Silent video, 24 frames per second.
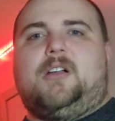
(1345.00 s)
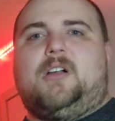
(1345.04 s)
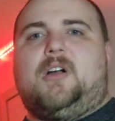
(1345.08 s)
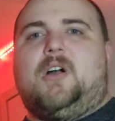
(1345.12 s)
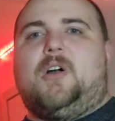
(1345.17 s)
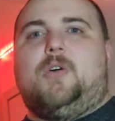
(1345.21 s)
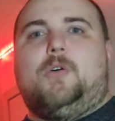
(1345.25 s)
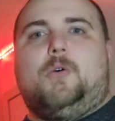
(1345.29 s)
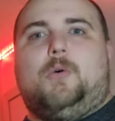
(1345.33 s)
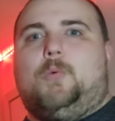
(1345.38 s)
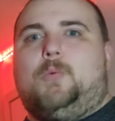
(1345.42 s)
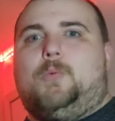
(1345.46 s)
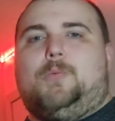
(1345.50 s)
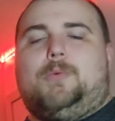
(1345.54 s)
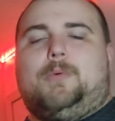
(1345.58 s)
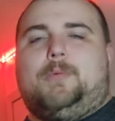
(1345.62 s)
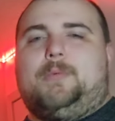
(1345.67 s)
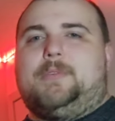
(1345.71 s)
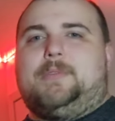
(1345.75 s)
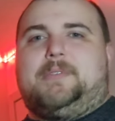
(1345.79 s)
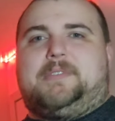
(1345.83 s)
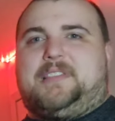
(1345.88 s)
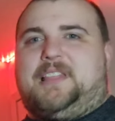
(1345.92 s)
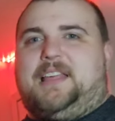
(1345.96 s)
Oh,
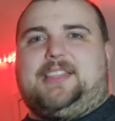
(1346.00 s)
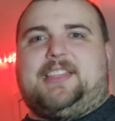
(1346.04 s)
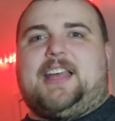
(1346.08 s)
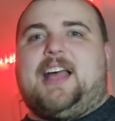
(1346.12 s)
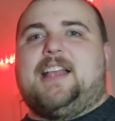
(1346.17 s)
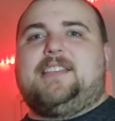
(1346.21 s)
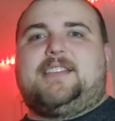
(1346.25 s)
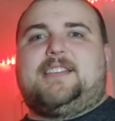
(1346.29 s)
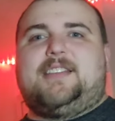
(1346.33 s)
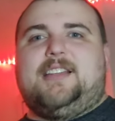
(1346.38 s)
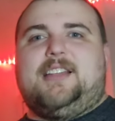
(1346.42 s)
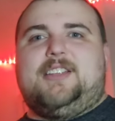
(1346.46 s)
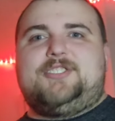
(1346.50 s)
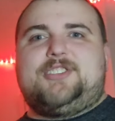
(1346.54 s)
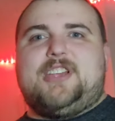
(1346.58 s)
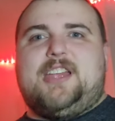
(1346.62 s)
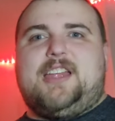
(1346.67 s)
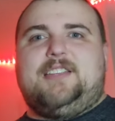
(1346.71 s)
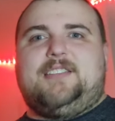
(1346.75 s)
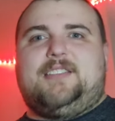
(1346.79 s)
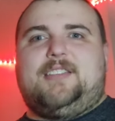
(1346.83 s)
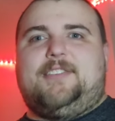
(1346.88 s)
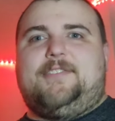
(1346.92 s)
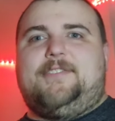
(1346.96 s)
like, that's going to
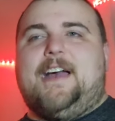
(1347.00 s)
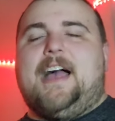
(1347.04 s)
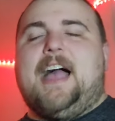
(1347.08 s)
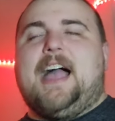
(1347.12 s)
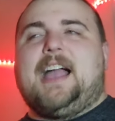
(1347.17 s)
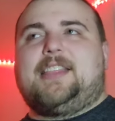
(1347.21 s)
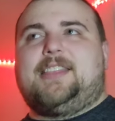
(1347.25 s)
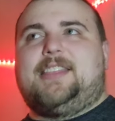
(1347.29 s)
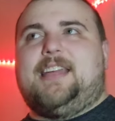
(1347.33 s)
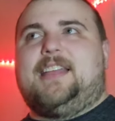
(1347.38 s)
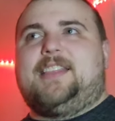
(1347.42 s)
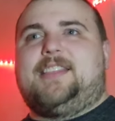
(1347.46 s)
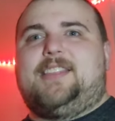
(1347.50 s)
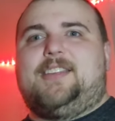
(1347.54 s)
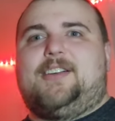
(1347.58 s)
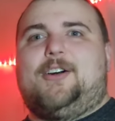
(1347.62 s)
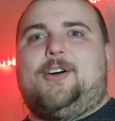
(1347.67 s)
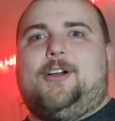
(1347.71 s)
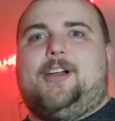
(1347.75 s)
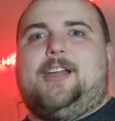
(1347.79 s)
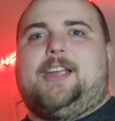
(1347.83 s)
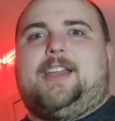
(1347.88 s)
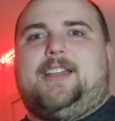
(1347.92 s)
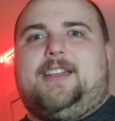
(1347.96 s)
change the fact that the
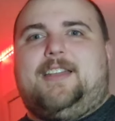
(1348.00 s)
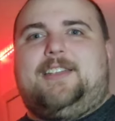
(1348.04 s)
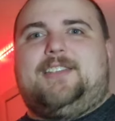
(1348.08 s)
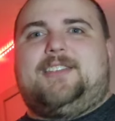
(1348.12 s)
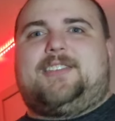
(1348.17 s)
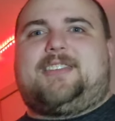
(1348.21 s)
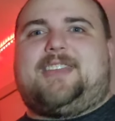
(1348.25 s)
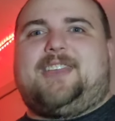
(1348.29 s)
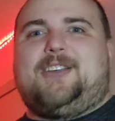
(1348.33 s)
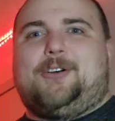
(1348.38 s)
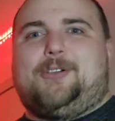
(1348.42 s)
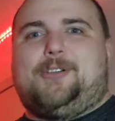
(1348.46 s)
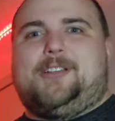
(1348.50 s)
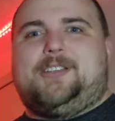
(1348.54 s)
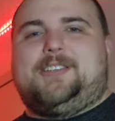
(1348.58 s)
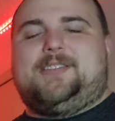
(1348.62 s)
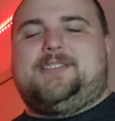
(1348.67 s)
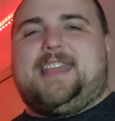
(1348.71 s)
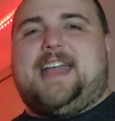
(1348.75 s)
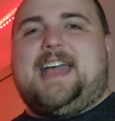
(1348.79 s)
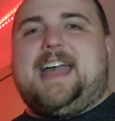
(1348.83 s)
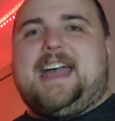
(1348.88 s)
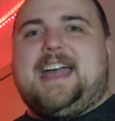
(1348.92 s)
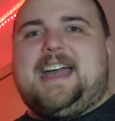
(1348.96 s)
Harkonnens killed his
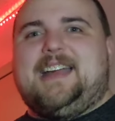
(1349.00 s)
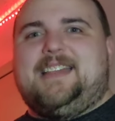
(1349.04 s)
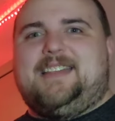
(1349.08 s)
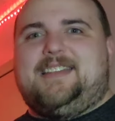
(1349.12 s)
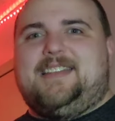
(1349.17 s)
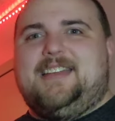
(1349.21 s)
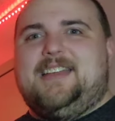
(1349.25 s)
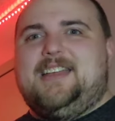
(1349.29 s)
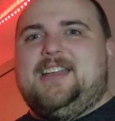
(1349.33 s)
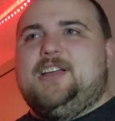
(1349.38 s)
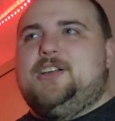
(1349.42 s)
dad,